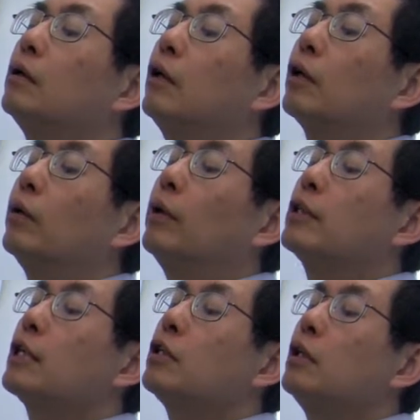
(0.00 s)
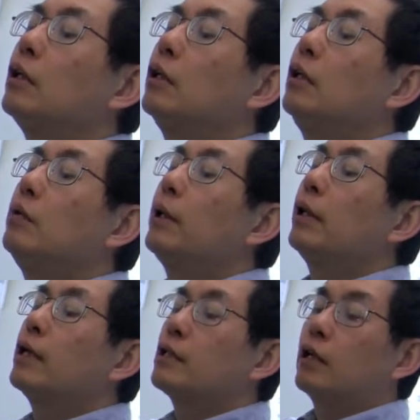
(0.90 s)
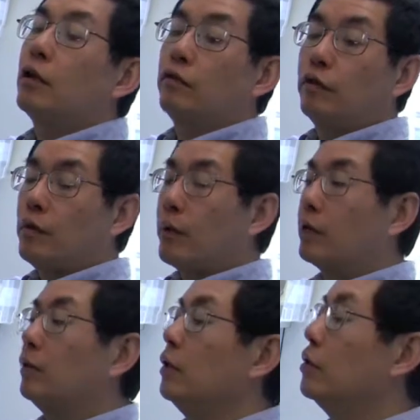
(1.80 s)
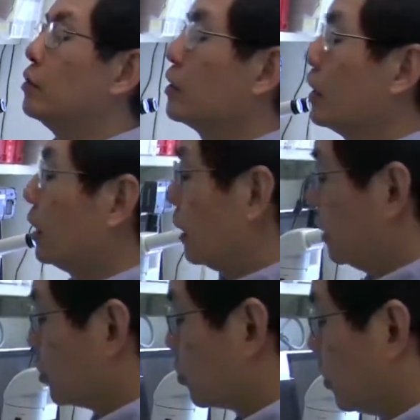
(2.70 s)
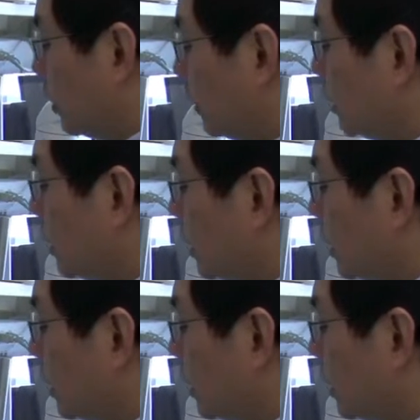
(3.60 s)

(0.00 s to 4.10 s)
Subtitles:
the liquid. There's actually a little bit less than 150 microliters in this one,